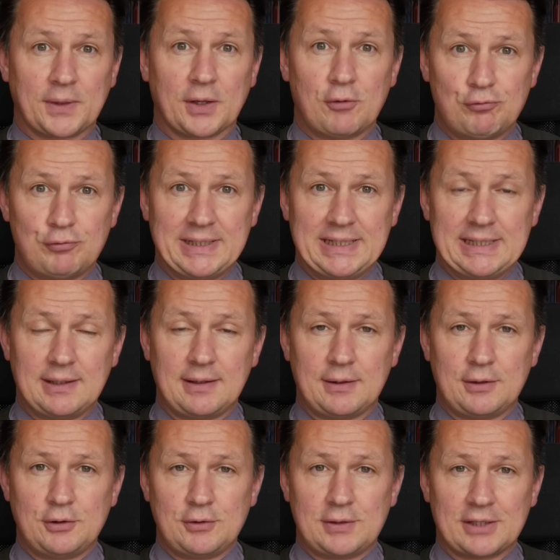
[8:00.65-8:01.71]
read the
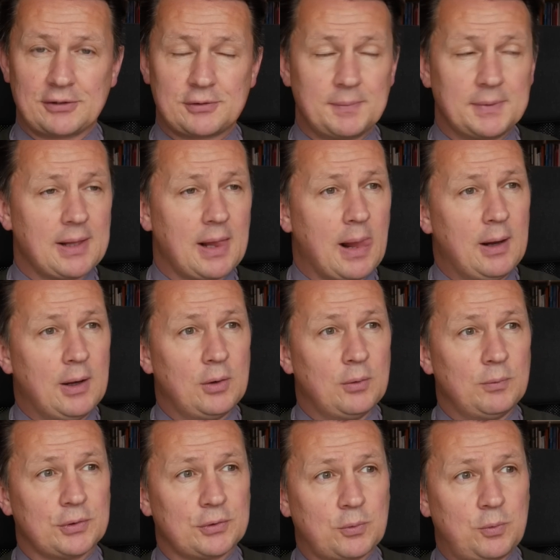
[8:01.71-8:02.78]
New Testament
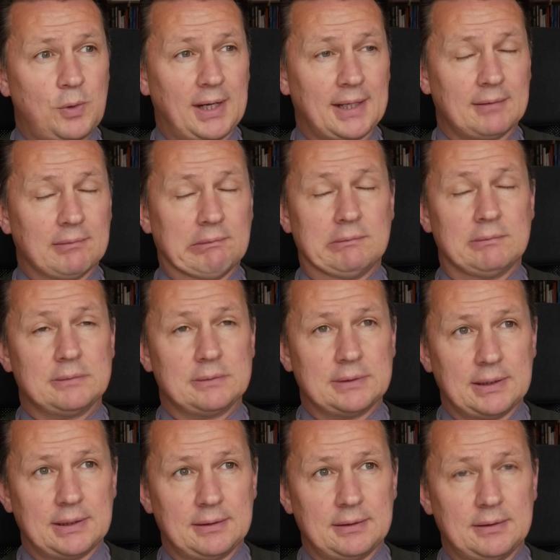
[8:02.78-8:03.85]
was quite,
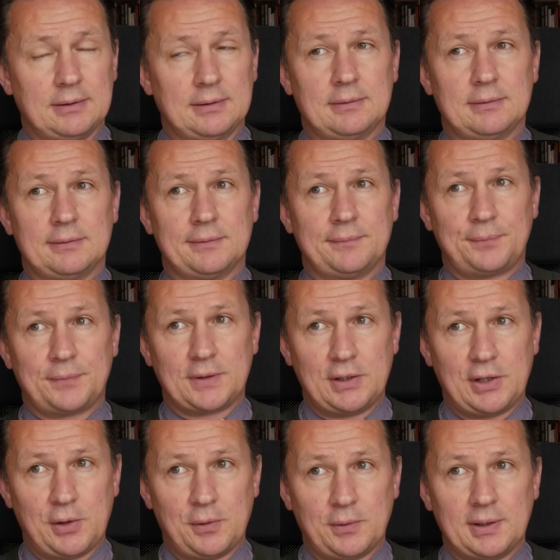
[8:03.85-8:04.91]

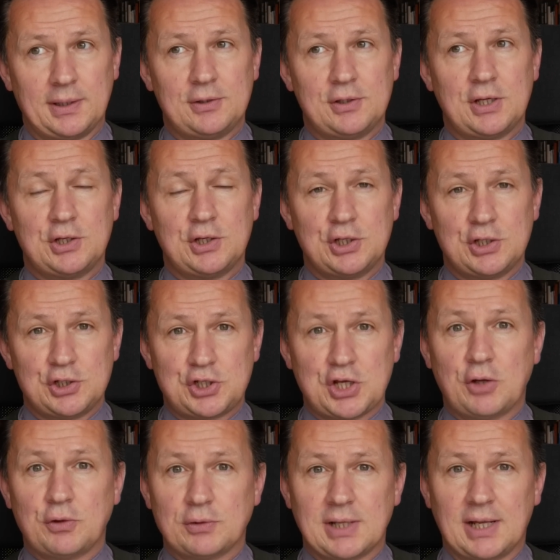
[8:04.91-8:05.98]
it
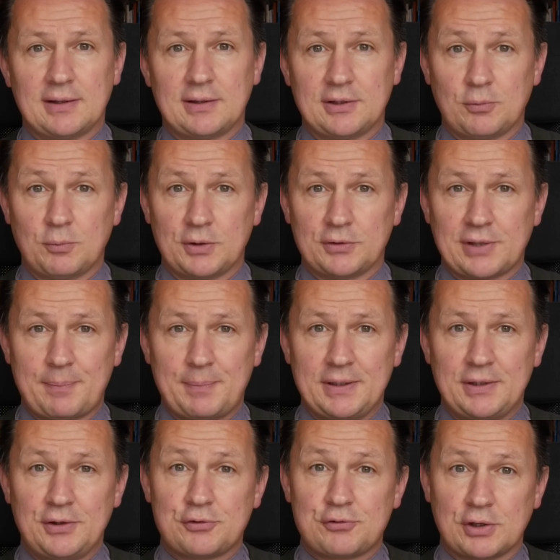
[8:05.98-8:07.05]
shows like what's happened
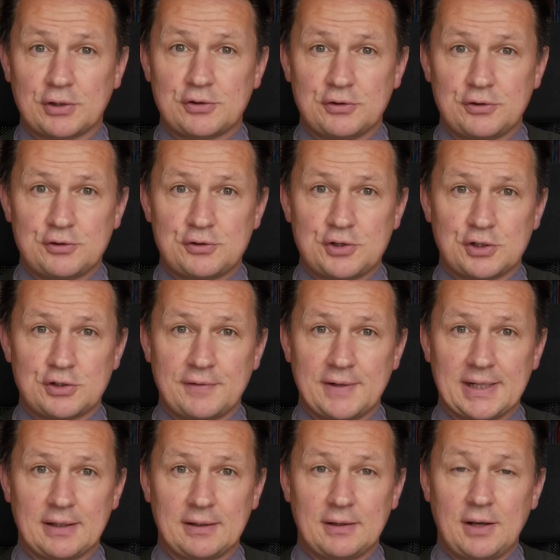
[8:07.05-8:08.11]
in the structure of the Church of
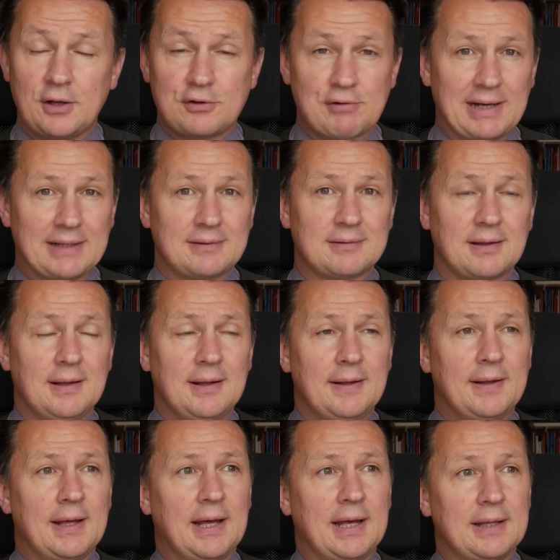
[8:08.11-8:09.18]
England. No grace,
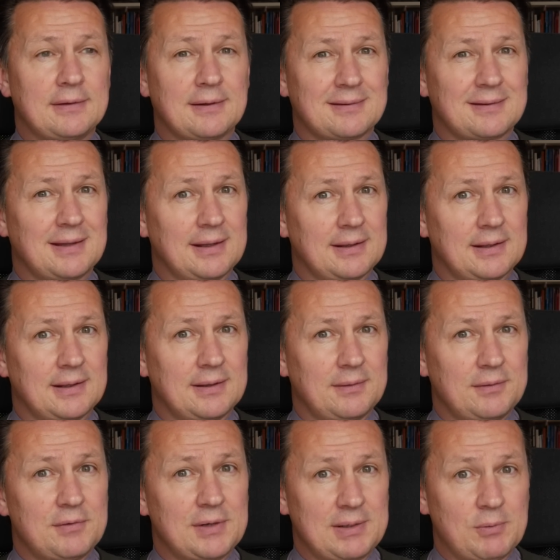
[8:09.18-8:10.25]
just it
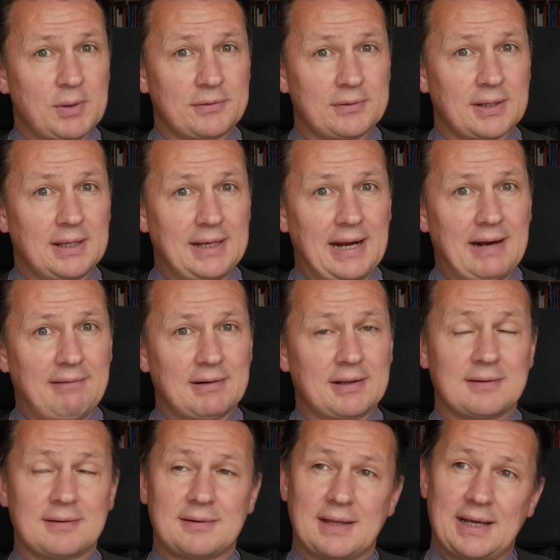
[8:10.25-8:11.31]
really was an
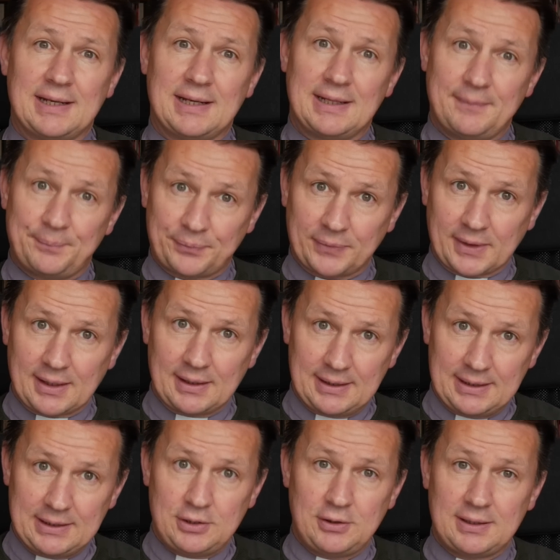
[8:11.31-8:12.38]
arrogance. And
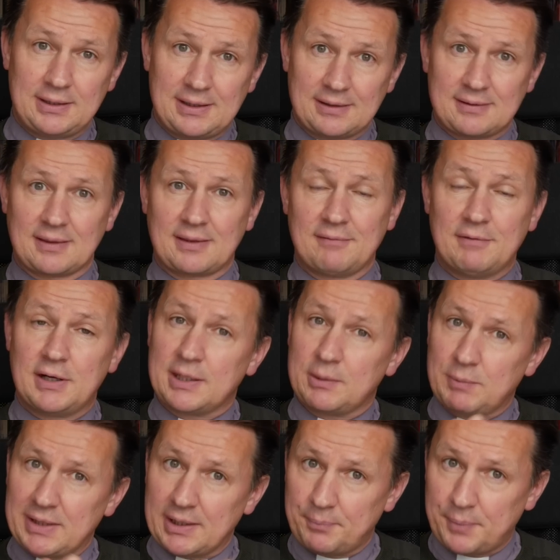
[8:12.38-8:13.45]
he knew he did something wrong and he
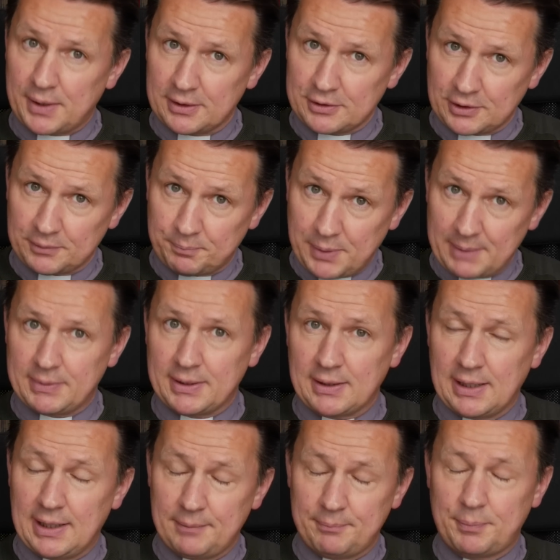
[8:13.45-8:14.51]
went and apologised
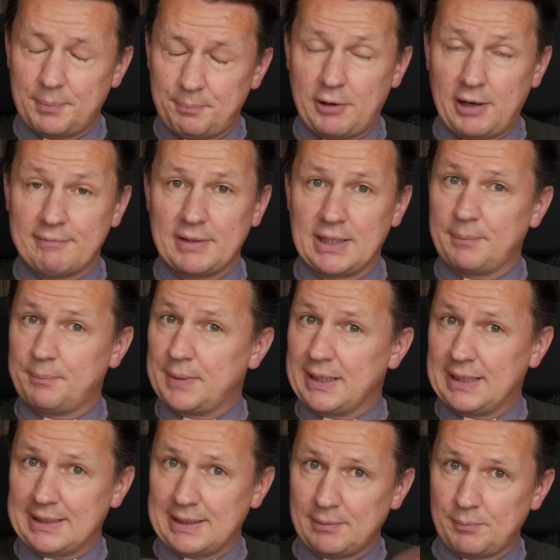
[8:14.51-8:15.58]
privately, but
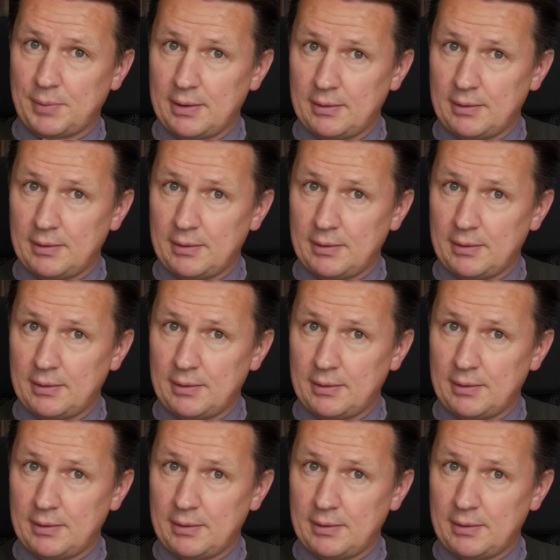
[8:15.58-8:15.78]
he didn't